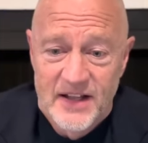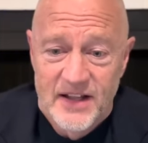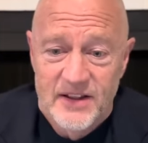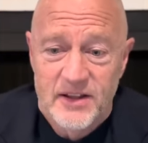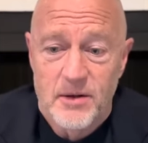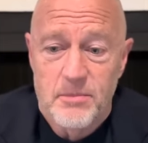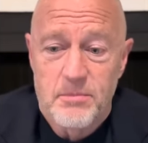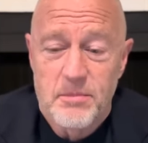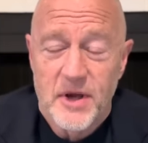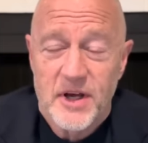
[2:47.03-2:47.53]

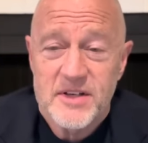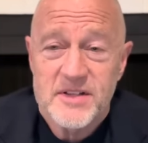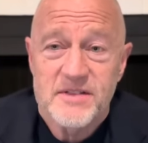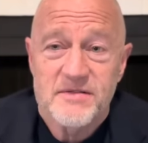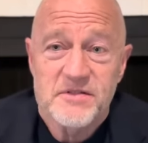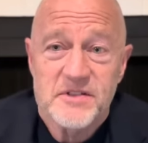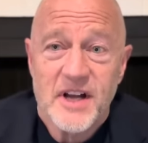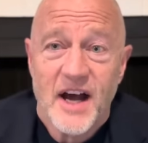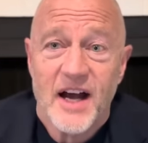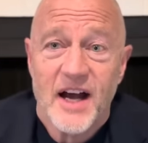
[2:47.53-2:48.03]
the mix
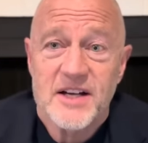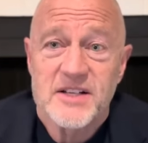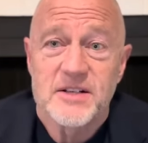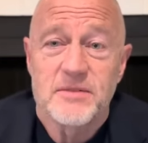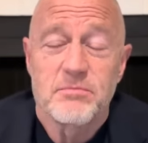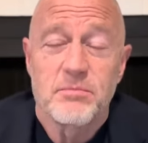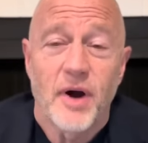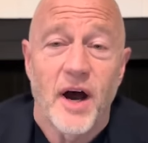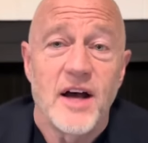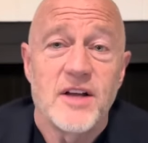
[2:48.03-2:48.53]
of stocks
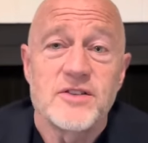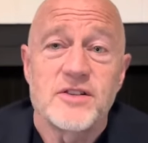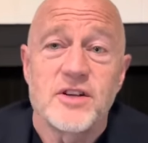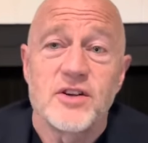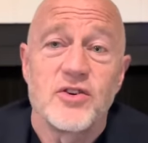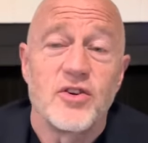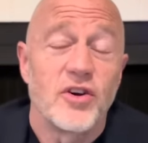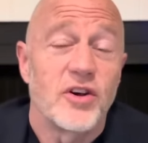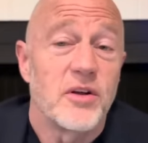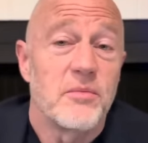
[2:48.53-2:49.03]
and bonds,
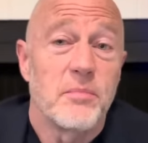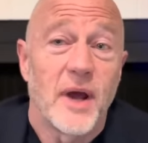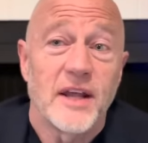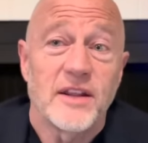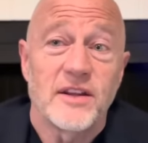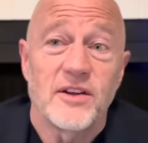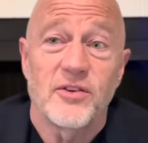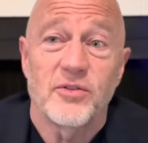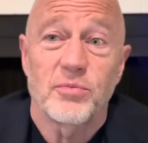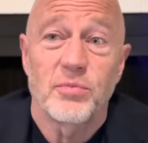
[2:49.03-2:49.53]
and you can
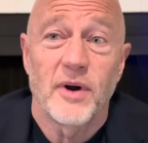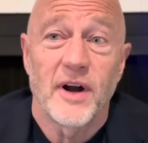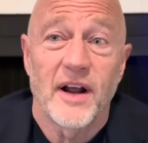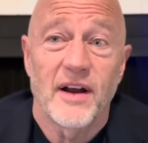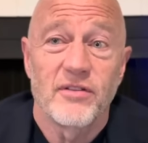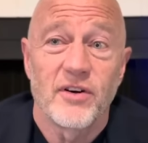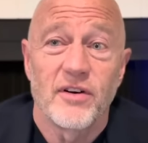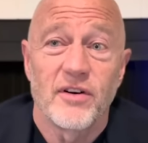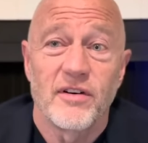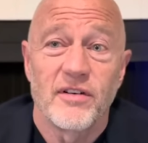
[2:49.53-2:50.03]
make this
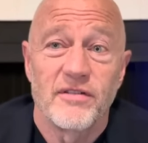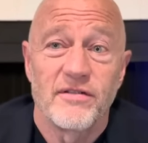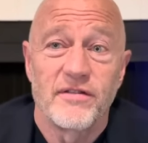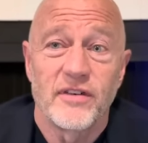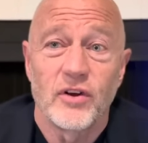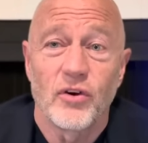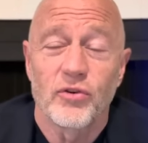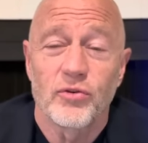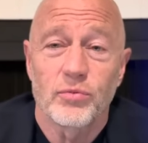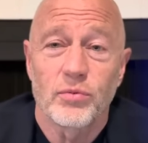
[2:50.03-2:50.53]
whatever
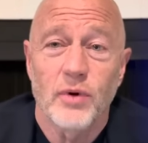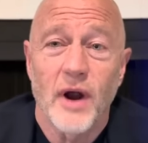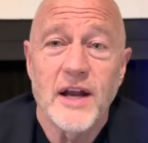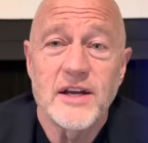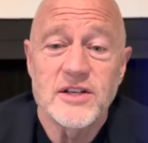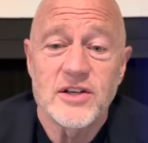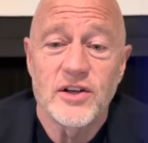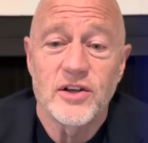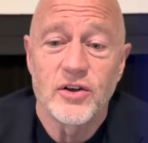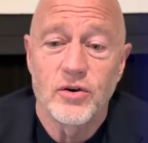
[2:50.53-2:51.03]
feels
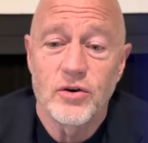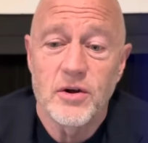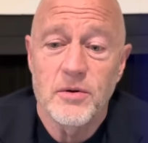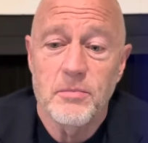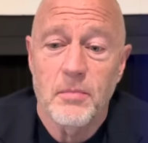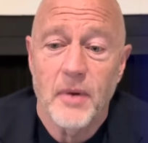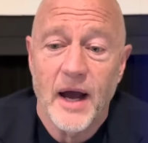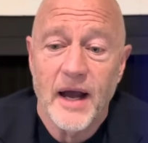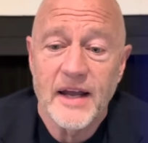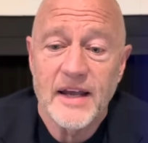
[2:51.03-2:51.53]
right to you.
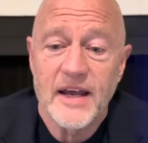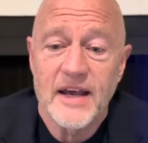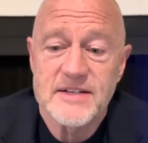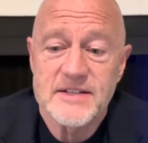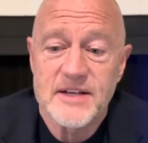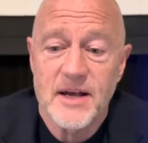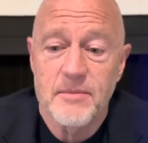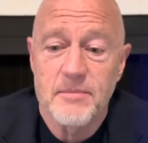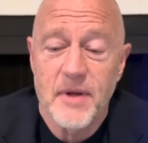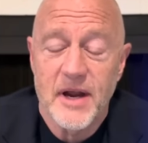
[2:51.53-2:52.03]
In my
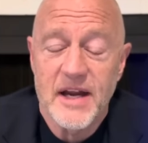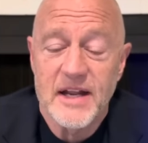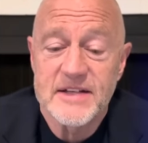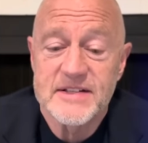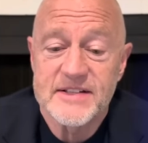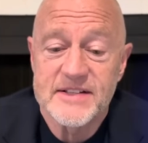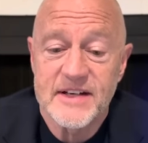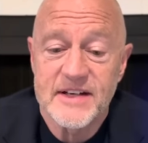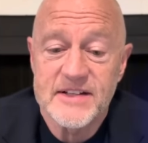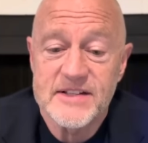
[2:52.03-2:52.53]
case, I made
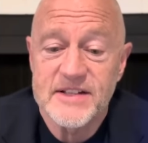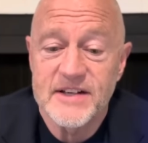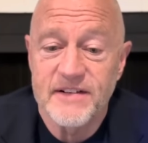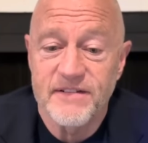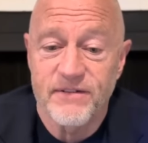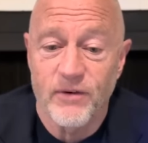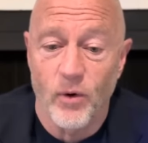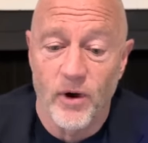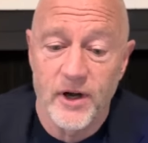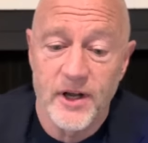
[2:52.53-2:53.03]
it 60
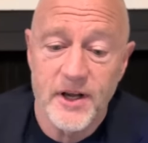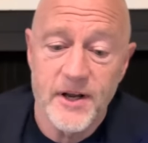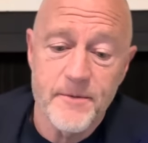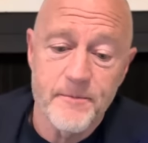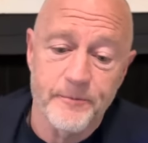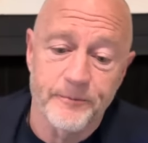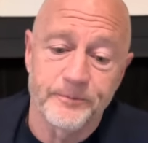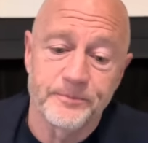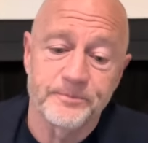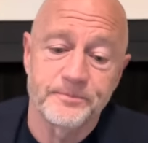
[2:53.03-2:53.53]
40.
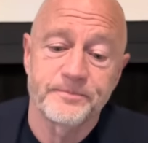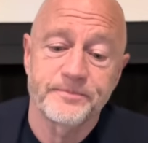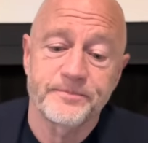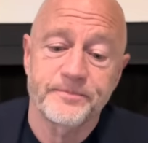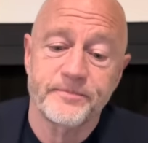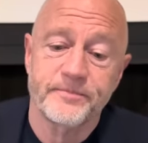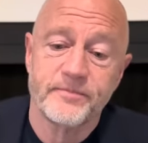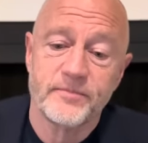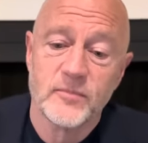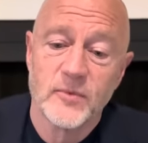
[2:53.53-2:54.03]

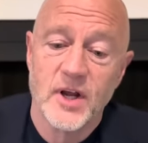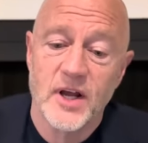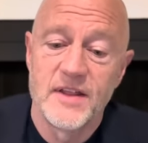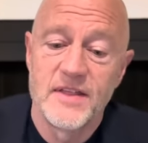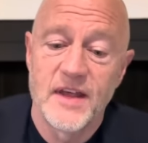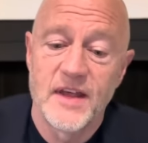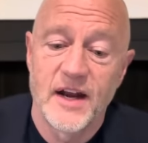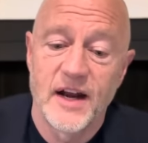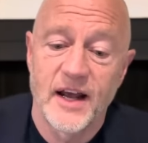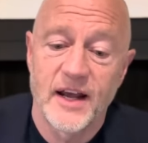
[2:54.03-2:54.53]

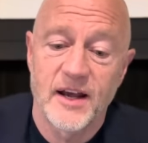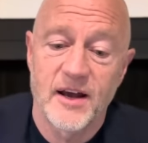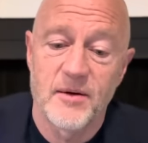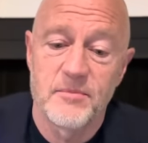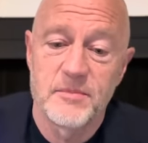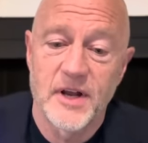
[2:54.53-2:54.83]
And then I come